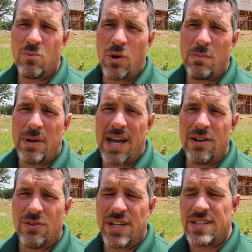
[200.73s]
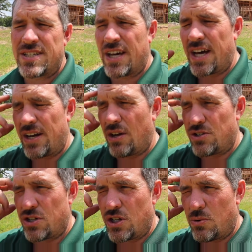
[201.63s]
One panel needs cut. I'll
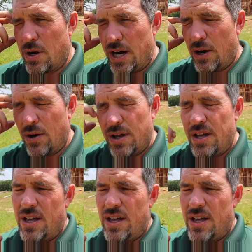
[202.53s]
show you where.